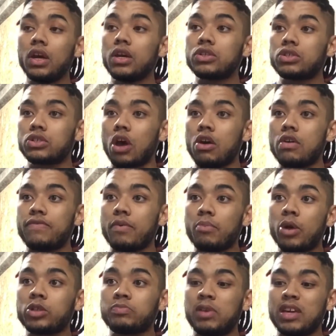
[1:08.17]
So for
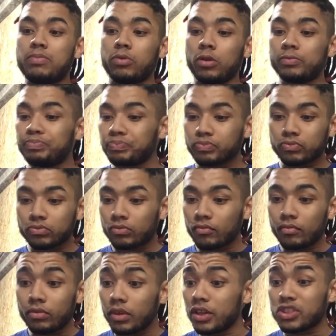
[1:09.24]
most people,
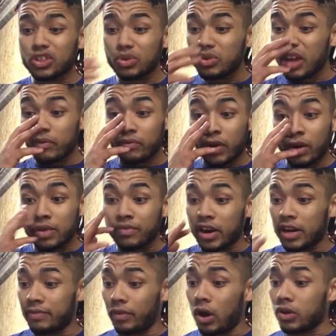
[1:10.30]
until you get very,
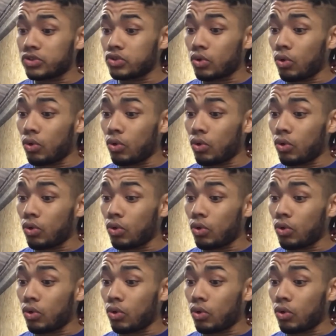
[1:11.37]
very advanced,